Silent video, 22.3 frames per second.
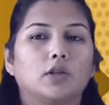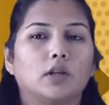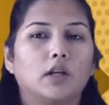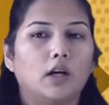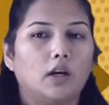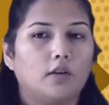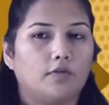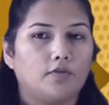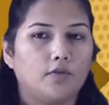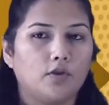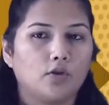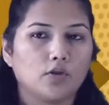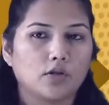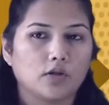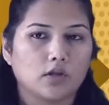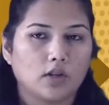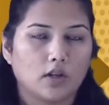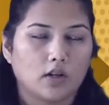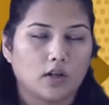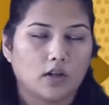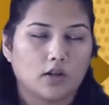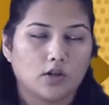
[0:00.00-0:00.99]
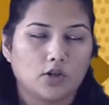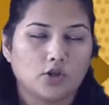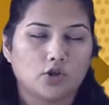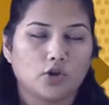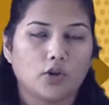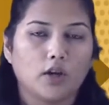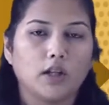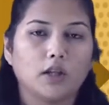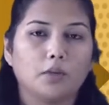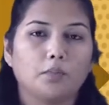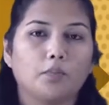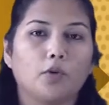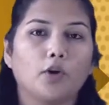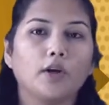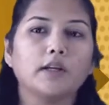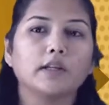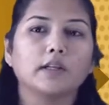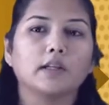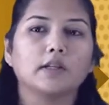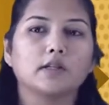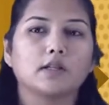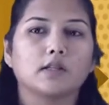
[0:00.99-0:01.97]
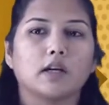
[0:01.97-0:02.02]
if you join the
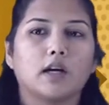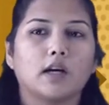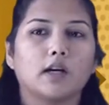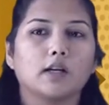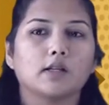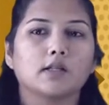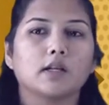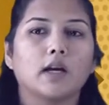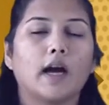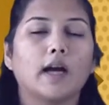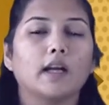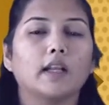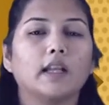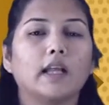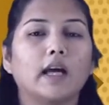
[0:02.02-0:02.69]
pointer stars and